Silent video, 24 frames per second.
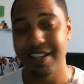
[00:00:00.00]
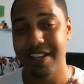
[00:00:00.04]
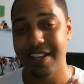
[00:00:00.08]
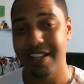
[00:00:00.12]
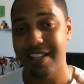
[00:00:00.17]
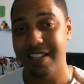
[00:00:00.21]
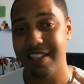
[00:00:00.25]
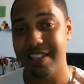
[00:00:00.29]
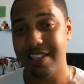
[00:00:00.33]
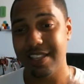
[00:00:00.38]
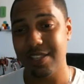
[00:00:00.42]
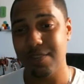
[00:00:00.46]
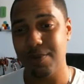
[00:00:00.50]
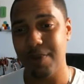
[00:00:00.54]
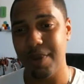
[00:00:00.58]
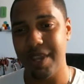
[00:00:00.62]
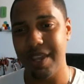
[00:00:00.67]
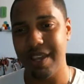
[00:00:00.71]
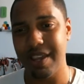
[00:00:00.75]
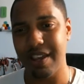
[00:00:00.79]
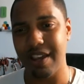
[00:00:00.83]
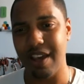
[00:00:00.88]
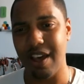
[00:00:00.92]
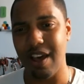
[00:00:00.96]
This
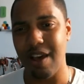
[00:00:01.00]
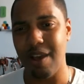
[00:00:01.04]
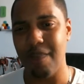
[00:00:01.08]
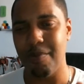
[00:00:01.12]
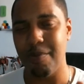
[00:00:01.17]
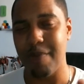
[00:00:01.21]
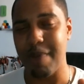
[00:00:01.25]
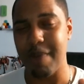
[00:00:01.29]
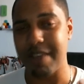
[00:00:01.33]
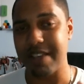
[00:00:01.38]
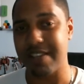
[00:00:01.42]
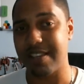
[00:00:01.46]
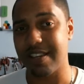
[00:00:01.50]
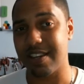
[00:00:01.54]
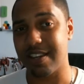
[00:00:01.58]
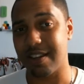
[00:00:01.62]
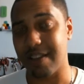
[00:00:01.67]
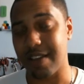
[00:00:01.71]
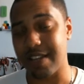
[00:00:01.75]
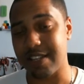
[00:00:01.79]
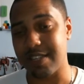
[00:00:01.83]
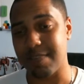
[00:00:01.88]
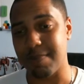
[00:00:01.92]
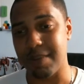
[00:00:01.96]
week, we basically end up
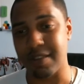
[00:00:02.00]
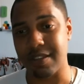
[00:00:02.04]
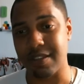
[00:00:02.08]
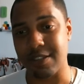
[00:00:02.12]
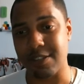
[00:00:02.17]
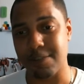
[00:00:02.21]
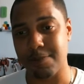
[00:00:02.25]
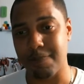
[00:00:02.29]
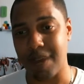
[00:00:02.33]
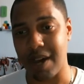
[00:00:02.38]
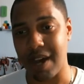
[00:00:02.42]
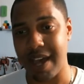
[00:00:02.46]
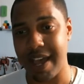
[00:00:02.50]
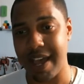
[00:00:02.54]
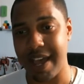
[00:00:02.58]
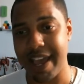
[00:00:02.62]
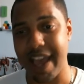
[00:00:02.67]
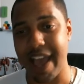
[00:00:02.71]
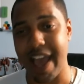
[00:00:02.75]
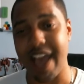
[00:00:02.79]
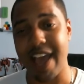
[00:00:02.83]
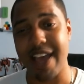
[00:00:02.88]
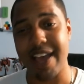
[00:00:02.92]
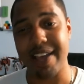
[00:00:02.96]
getting to meet the spy
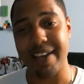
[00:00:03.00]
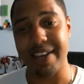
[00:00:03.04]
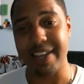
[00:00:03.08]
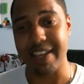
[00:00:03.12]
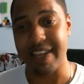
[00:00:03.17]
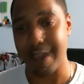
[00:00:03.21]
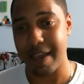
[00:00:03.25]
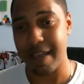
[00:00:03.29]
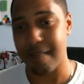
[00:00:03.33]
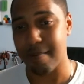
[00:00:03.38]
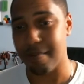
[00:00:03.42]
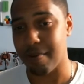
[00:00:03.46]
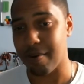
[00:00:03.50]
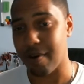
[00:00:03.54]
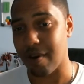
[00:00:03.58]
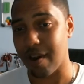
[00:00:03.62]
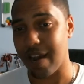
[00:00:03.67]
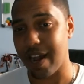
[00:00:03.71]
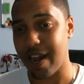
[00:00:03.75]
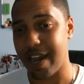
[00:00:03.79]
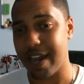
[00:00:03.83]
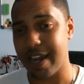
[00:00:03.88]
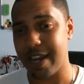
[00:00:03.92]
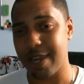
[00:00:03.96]
and the
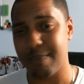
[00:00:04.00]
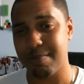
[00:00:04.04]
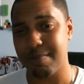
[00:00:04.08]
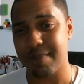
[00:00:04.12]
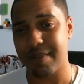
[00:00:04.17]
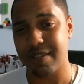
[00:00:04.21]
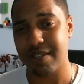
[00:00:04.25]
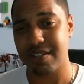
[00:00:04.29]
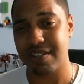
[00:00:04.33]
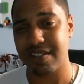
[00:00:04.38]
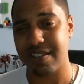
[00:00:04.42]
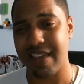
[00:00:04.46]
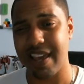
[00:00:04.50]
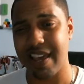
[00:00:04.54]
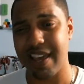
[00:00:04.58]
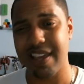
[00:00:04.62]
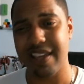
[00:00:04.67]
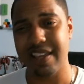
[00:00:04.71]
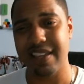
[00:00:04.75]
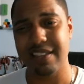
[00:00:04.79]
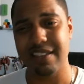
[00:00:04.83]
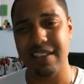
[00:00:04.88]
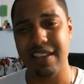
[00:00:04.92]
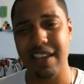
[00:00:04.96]
Emperor, and I must
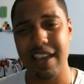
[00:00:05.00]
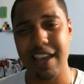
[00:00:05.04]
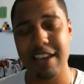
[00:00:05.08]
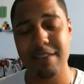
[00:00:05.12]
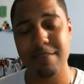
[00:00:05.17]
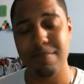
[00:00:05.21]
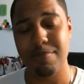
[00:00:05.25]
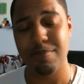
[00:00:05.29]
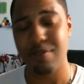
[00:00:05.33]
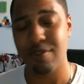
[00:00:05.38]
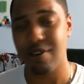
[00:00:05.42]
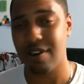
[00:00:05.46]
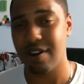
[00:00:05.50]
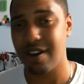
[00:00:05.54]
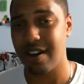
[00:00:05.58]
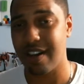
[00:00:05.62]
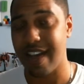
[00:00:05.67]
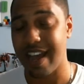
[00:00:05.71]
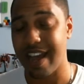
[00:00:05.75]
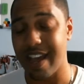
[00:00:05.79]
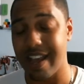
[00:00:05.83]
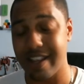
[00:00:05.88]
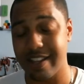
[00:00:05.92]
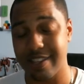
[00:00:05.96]
say, the Emperor
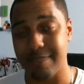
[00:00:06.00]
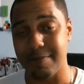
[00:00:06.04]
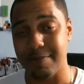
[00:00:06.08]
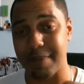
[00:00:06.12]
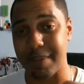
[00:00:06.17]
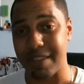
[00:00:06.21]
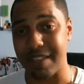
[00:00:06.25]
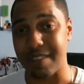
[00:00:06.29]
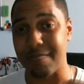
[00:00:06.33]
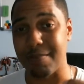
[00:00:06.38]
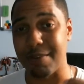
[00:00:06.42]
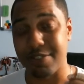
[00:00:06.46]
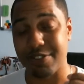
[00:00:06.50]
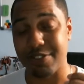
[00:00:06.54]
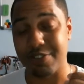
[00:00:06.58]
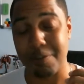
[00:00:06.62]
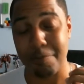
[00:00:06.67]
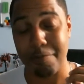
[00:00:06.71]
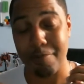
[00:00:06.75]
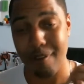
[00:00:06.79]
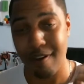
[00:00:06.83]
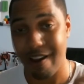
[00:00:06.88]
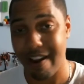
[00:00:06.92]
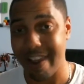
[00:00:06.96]
had to be the most
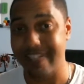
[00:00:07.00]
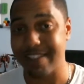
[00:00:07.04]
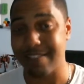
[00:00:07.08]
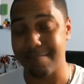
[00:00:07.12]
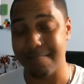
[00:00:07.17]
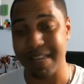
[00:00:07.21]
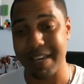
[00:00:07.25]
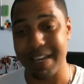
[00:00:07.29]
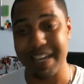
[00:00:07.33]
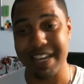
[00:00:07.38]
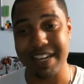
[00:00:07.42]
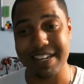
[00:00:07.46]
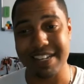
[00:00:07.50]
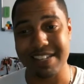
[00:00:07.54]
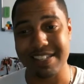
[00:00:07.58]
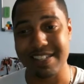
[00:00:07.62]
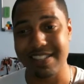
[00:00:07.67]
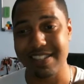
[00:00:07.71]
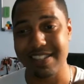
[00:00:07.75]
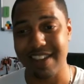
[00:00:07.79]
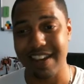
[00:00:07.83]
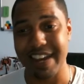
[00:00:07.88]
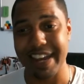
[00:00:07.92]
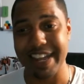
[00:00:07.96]
surprising bit in this
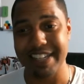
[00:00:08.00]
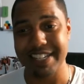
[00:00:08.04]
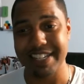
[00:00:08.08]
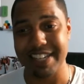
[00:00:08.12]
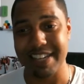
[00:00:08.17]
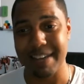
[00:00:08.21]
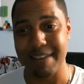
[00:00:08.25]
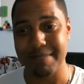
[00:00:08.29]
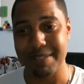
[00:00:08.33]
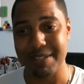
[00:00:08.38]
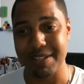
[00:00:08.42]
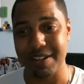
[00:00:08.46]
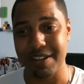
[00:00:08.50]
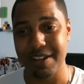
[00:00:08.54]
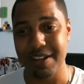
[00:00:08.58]
entire chapter,